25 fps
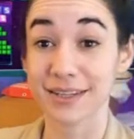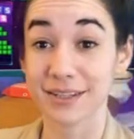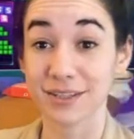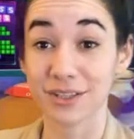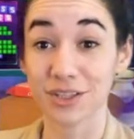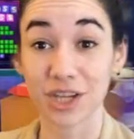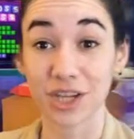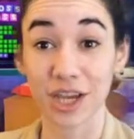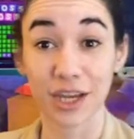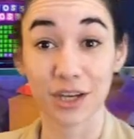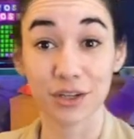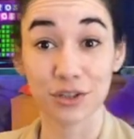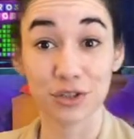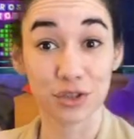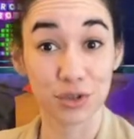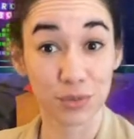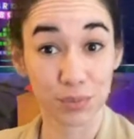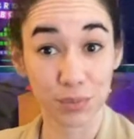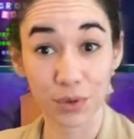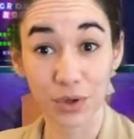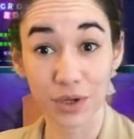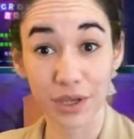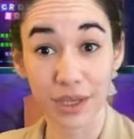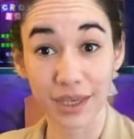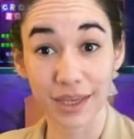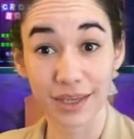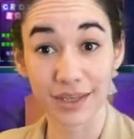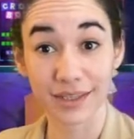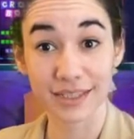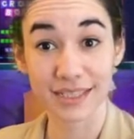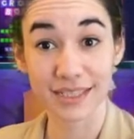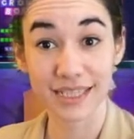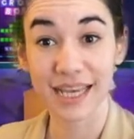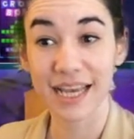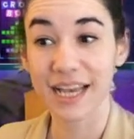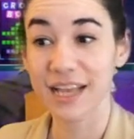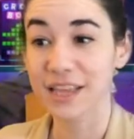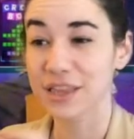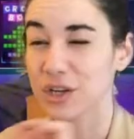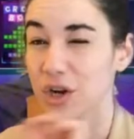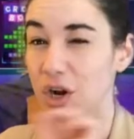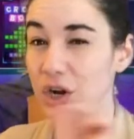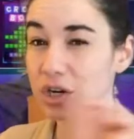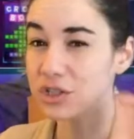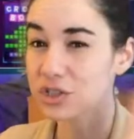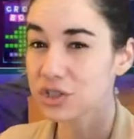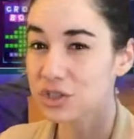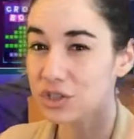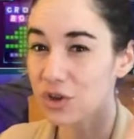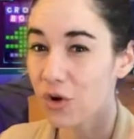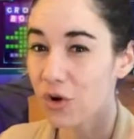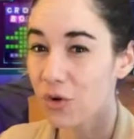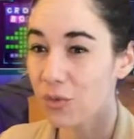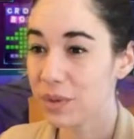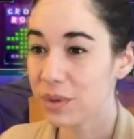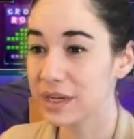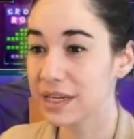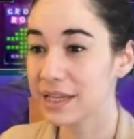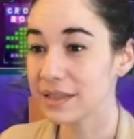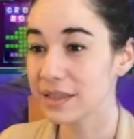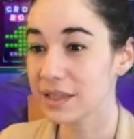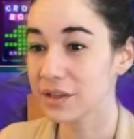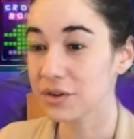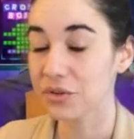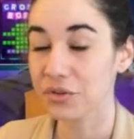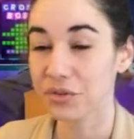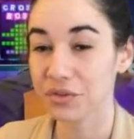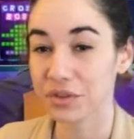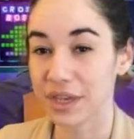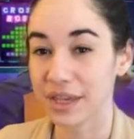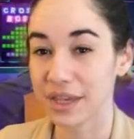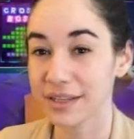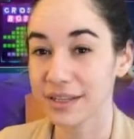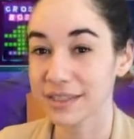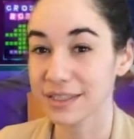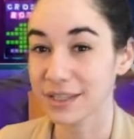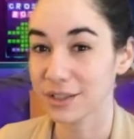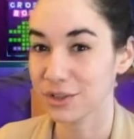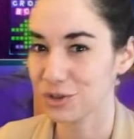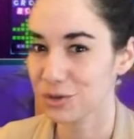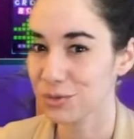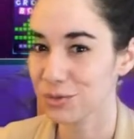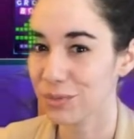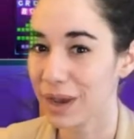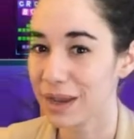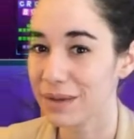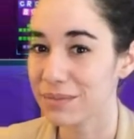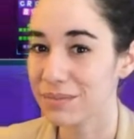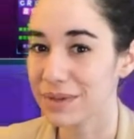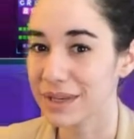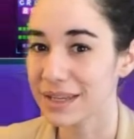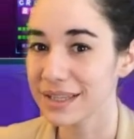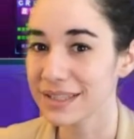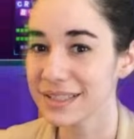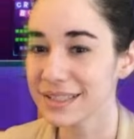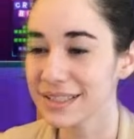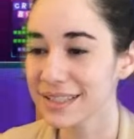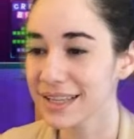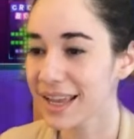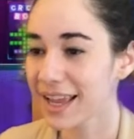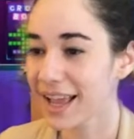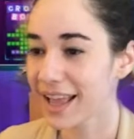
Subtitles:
change the book hint, there are so many little things that you might miss